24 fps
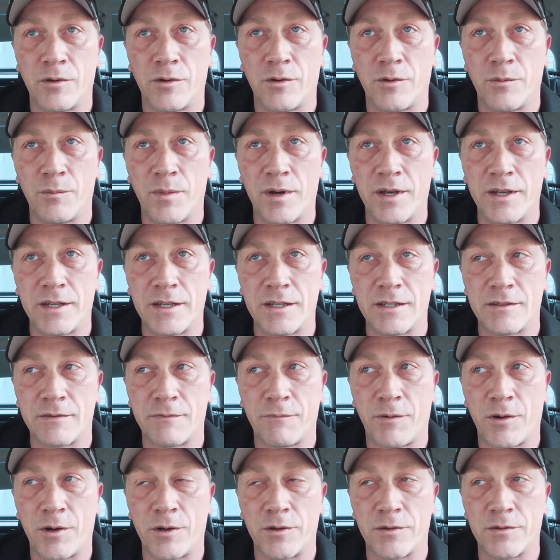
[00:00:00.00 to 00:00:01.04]
on money as
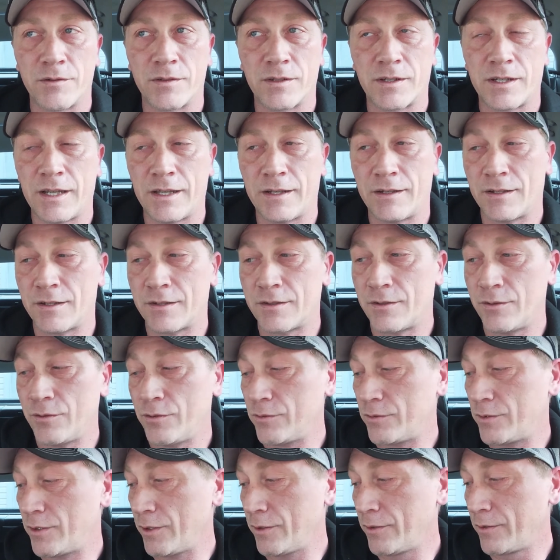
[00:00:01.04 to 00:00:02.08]
far as getting this
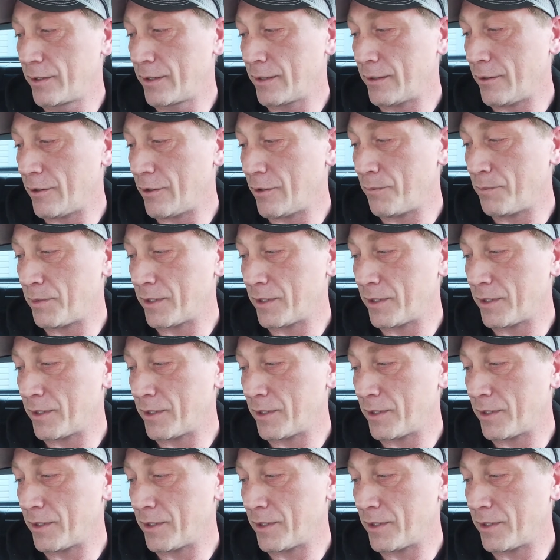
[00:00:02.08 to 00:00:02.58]
new tune and all,